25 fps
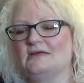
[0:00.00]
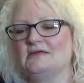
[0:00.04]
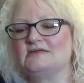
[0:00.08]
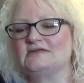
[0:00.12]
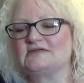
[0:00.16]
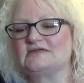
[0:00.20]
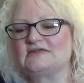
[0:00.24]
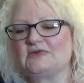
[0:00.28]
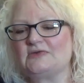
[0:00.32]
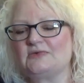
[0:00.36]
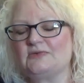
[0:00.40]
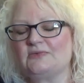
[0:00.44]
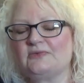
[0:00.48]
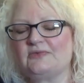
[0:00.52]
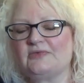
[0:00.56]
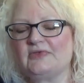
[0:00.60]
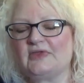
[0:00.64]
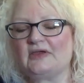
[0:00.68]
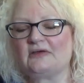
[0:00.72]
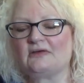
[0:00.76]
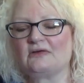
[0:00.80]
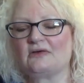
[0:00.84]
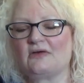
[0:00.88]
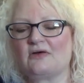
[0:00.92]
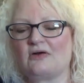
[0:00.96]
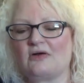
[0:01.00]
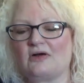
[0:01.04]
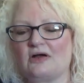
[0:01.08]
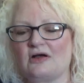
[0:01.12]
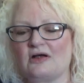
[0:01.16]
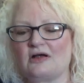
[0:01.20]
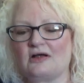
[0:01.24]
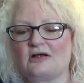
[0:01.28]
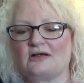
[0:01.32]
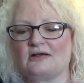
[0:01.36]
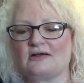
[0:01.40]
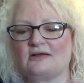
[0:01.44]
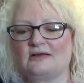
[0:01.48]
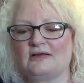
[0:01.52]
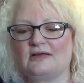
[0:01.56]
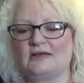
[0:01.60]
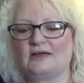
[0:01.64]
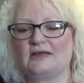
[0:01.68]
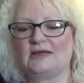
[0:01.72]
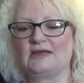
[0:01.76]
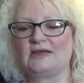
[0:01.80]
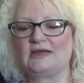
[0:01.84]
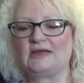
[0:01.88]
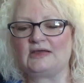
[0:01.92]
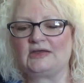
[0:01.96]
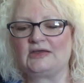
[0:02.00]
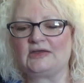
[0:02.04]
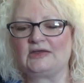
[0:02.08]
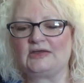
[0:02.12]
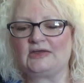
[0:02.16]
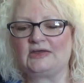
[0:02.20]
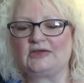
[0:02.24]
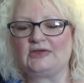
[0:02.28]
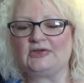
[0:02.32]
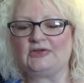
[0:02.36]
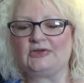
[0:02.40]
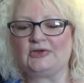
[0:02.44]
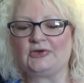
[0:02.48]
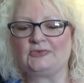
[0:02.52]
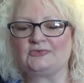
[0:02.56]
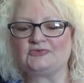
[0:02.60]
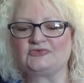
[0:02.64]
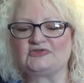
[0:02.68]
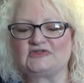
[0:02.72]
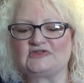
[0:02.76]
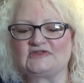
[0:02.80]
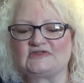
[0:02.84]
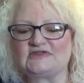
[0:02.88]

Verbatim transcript: so there are, you know,